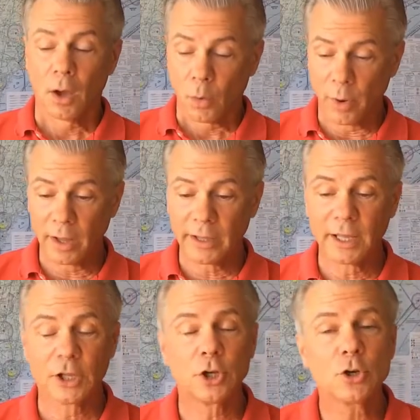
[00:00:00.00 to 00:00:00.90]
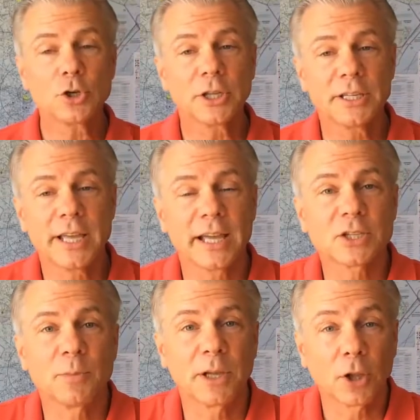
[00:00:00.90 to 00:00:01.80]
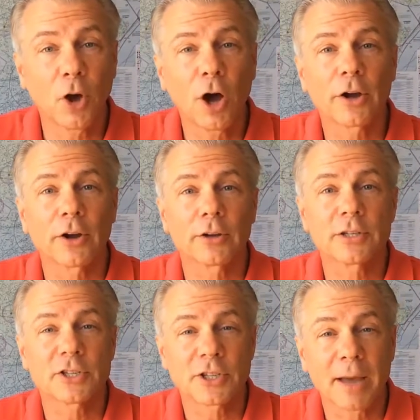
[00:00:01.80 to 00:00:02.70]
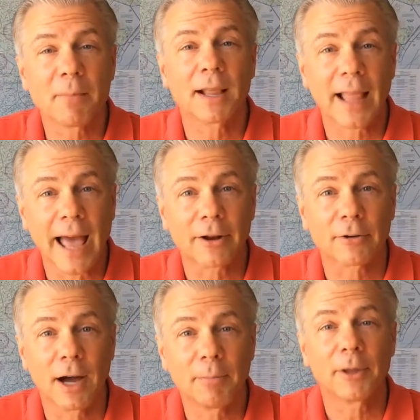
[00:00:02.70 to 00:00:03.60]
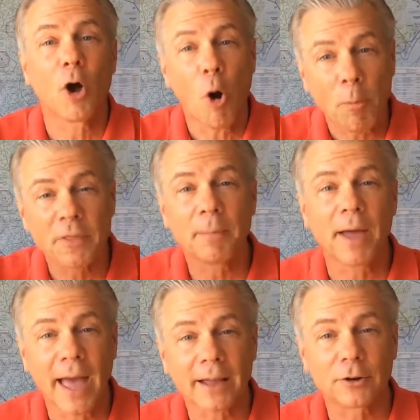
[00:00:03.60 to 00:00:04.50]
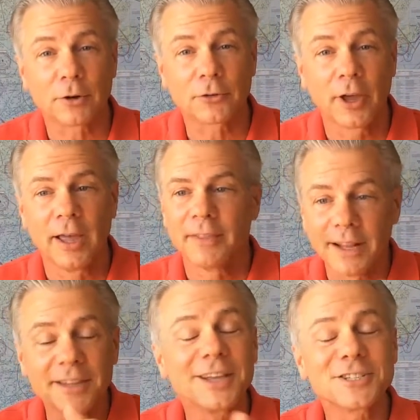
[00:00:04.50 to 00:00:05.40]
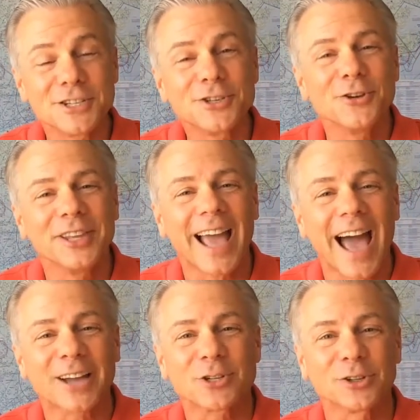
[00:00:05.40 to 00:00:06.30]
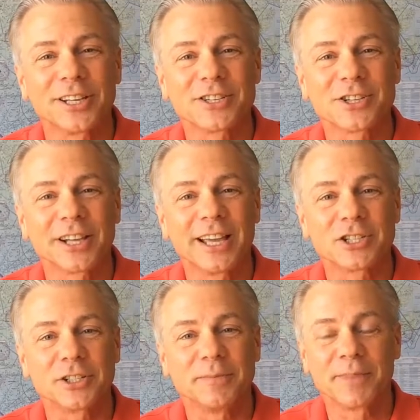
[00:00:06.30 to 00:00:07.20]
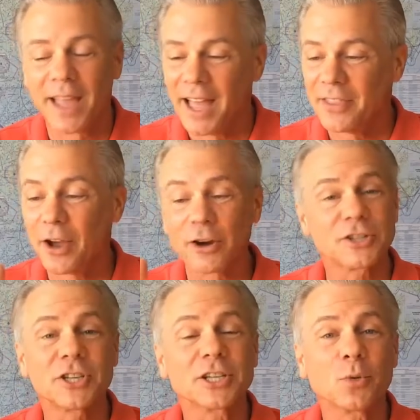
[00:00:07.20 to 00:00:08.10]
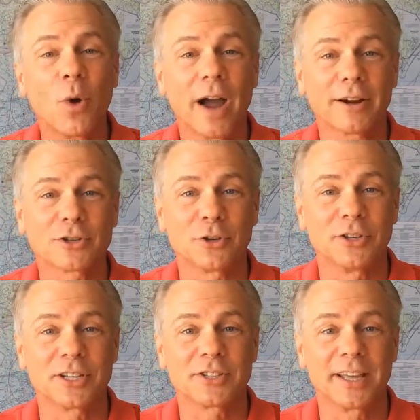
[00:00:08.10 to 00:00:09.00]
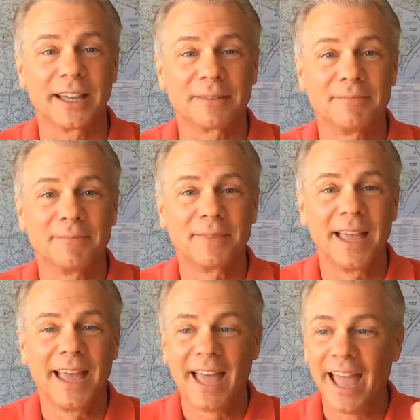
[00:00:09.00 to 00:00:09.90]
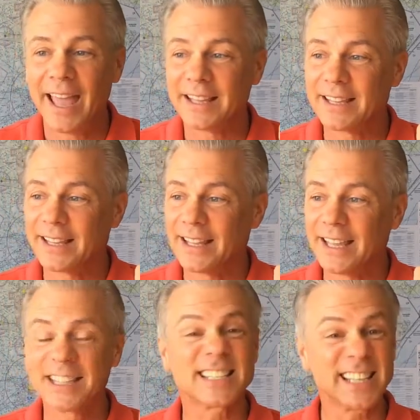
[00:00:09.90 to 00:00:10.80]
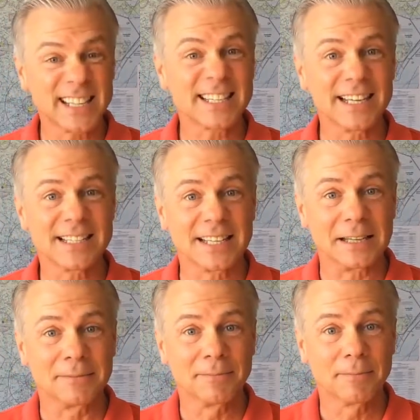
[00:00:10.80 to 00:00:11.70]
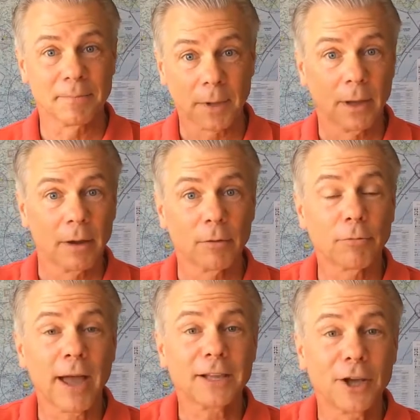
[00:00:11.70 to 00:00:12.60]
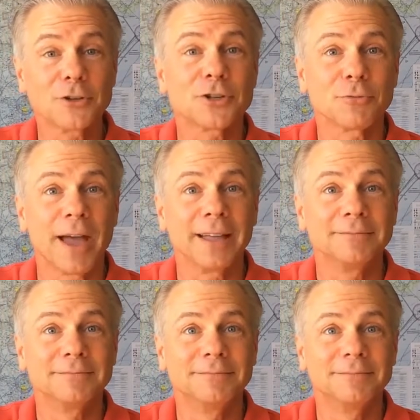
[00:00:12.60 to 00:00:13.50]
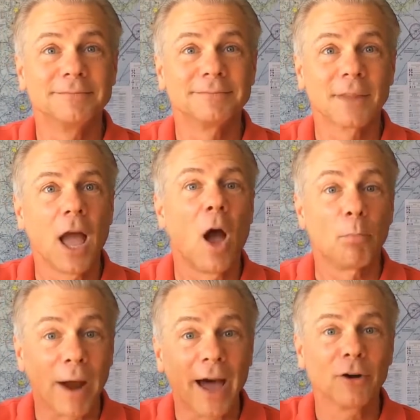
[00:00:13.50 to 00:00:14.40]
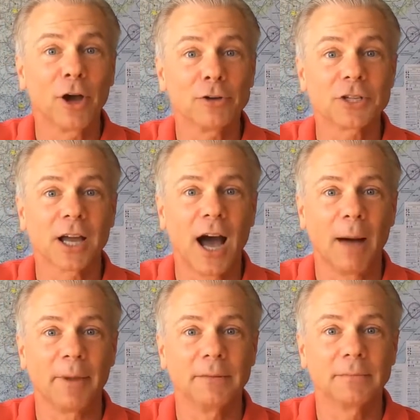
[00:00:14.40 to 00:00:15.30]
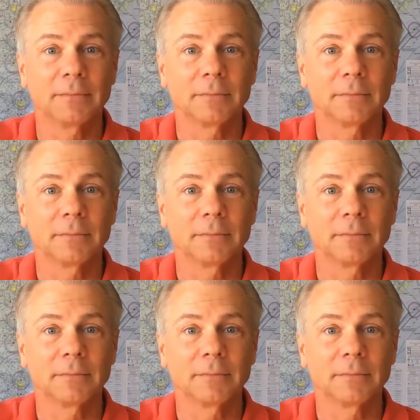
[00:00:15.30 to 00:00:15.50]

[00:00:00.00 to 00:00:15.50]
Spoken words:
Well, it usually takes me longer to set my ladder up and open the panels than it does to do the actual installation. There are 6 wires on this thing, and it's this easy. Red goes to red, brown goes to common.